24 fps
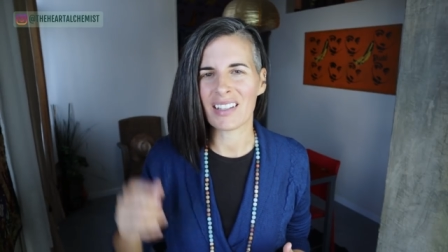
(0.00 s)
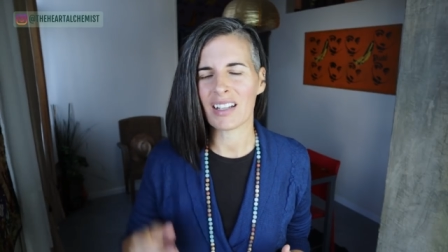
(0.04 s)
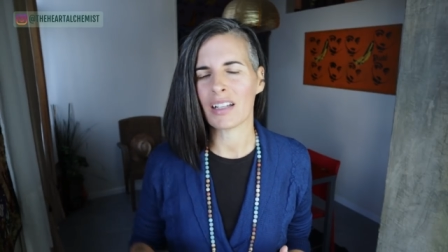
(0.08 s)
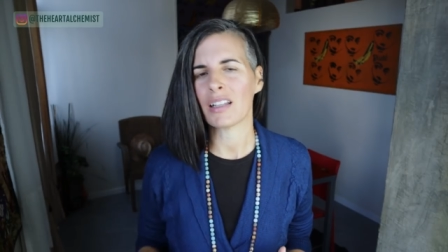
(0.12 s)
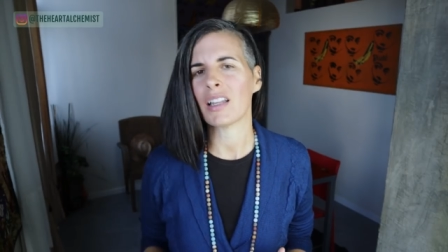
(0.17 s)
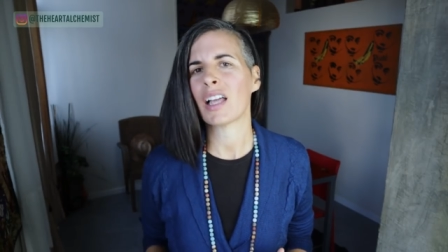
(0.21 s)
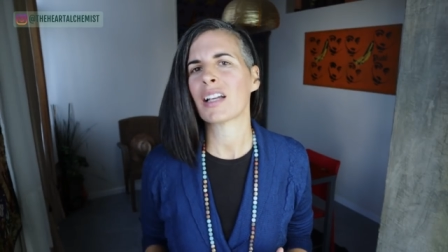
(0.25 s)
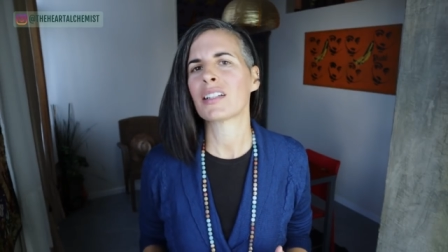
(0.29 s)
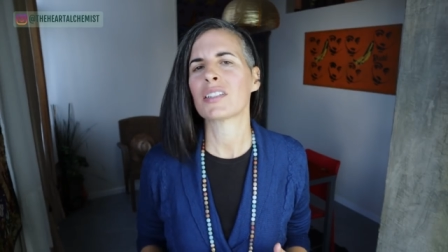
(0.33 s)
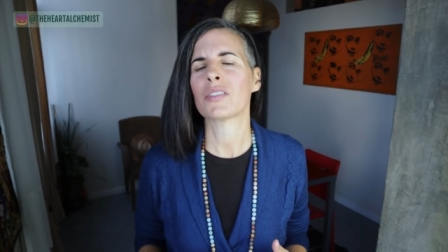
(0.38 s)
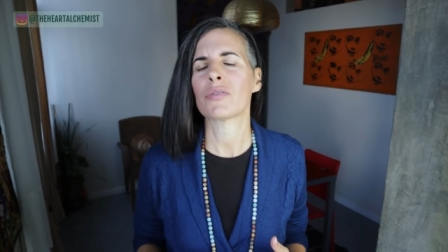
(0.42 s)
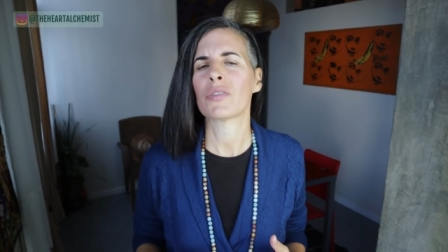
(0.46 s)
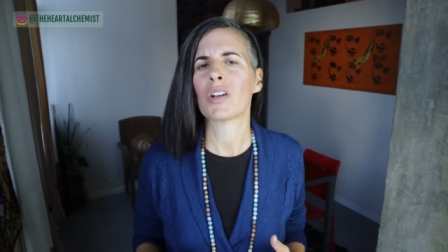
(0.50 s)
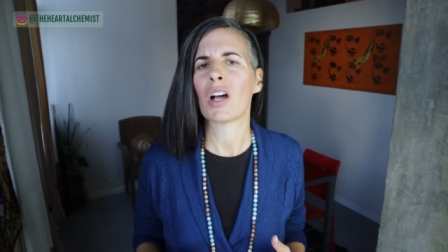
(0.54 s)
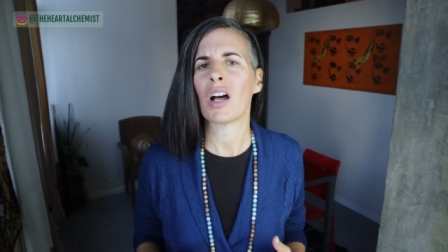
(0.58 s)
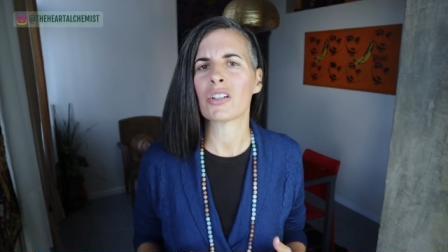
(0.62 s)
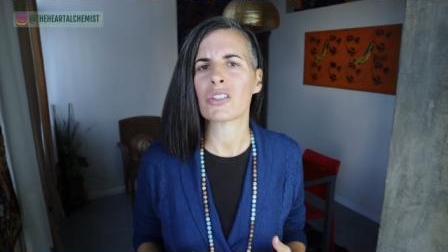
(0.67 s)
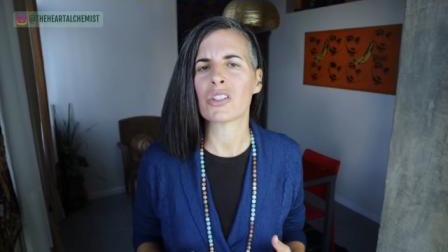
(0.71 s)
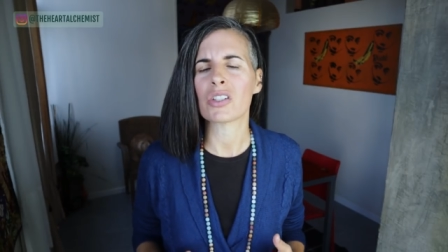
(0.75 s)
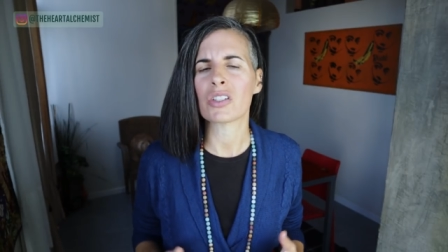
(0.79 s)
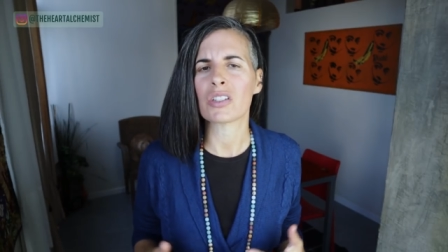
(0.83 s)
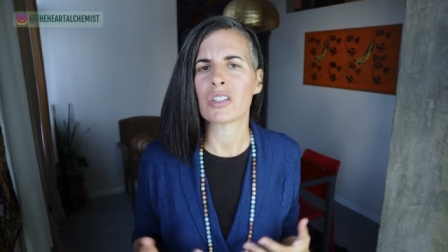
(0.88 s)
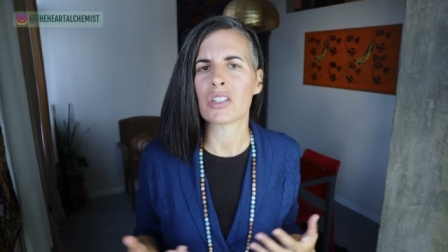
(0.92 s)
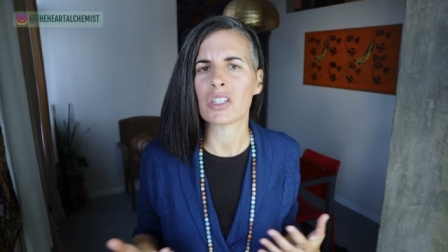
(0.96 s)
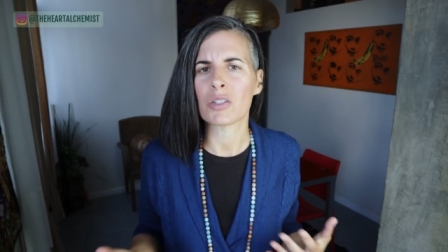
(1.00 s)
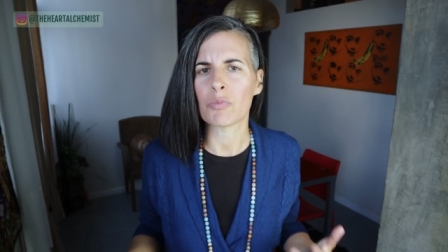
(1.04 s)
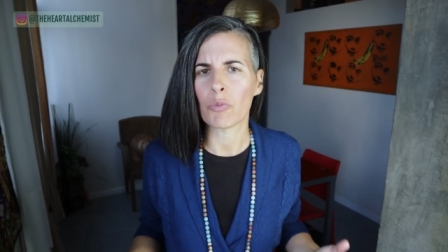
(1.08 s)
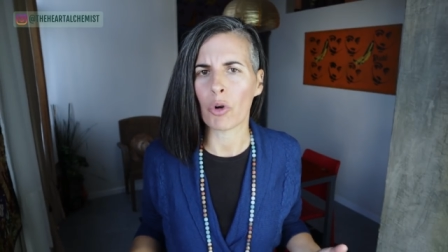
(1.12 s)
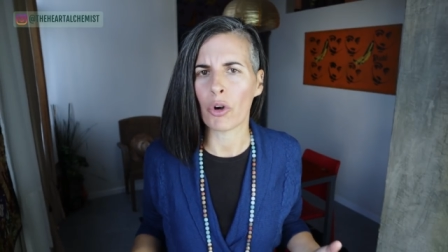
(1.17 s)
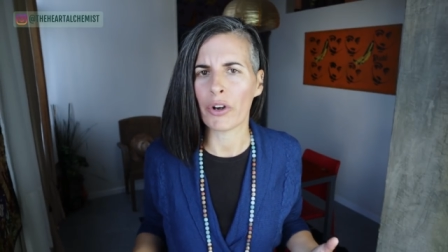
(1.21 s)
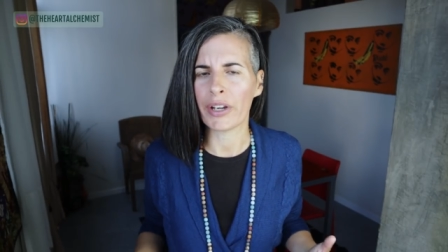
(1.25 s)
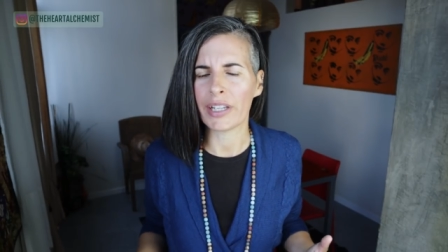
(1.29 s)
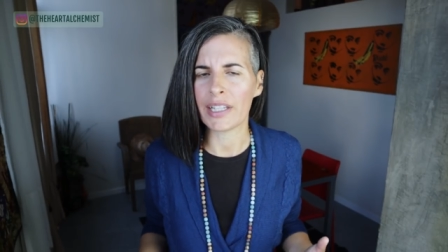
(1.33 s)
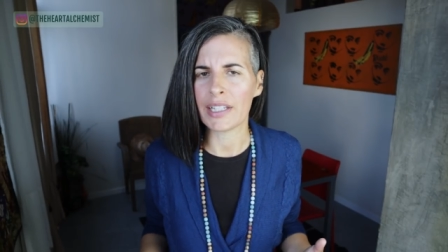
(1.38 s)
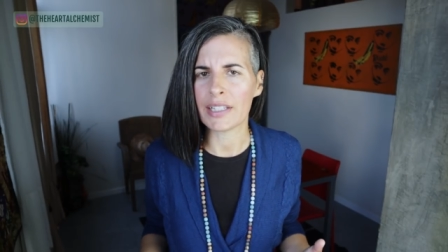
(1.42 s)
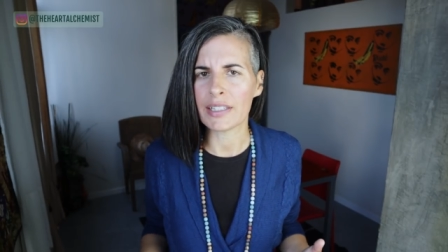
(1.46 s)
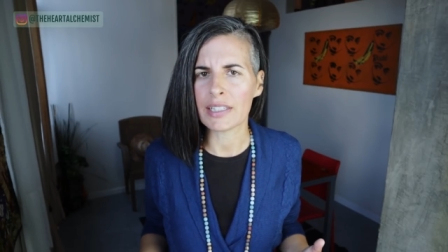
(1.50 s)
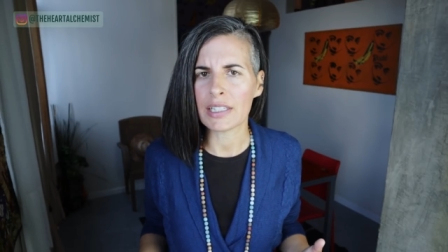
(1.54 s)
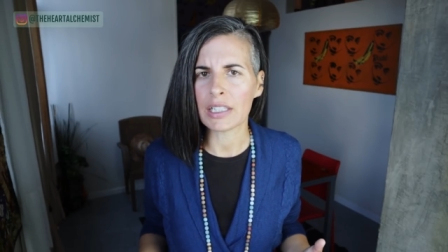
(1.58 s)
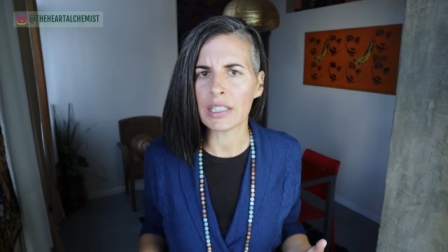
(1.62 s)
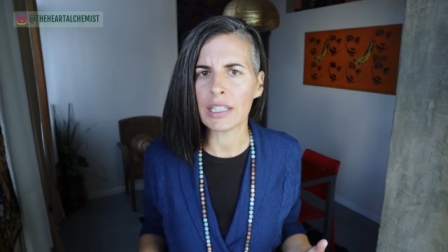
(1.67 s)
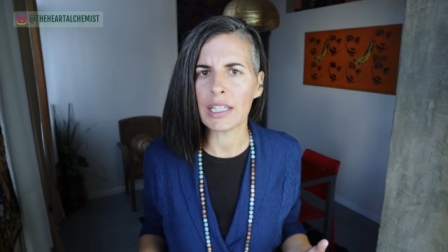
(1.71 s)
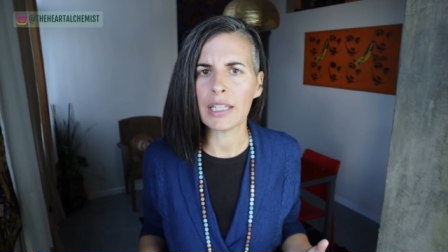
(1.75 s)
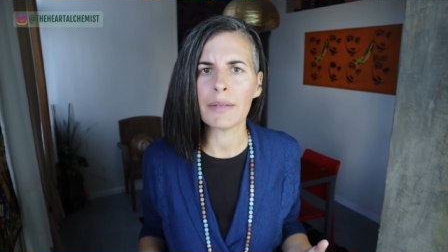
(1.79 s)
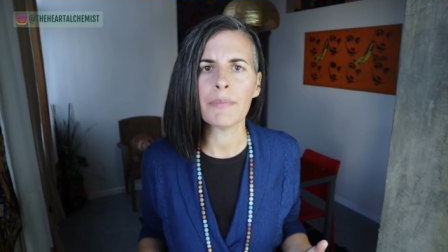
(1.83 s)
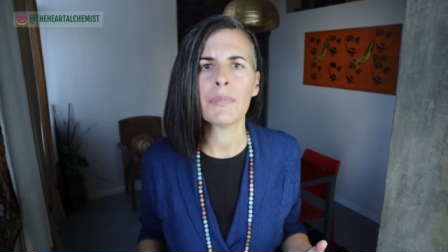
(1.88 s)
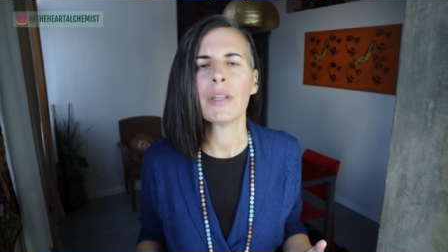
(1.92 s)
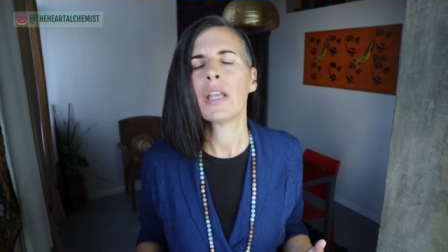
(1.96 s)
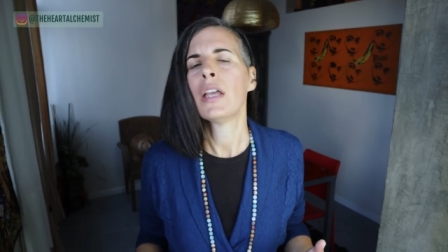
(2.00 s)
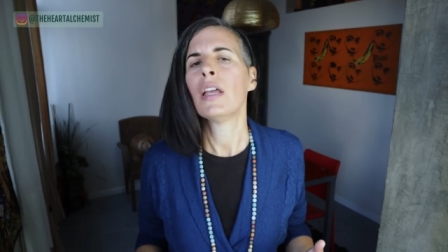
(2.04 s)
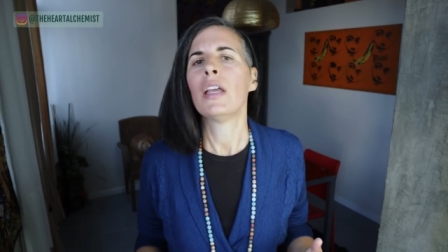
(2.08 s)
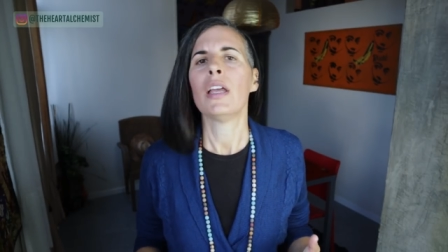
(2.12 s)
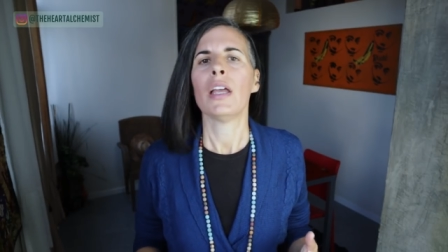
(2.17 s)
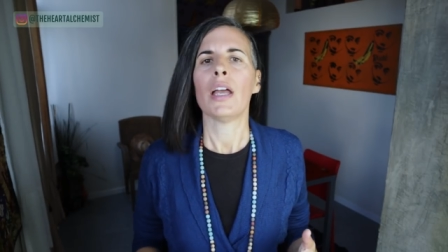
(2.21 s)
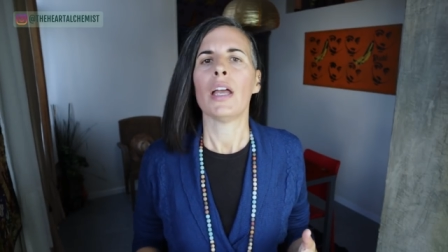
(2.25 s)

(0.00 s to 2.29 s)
the collective consciousness more easily.